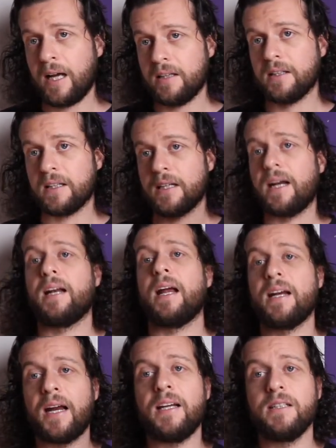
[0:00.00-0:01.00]
And that
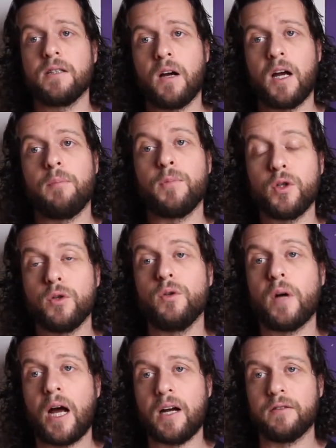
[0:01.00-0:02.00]
at any time
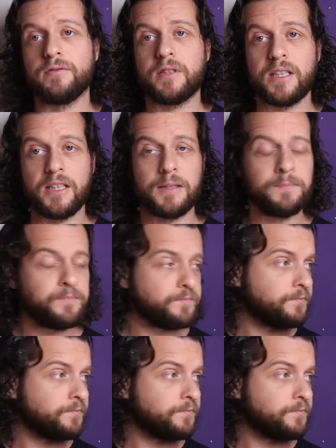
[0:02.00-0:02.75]
you have the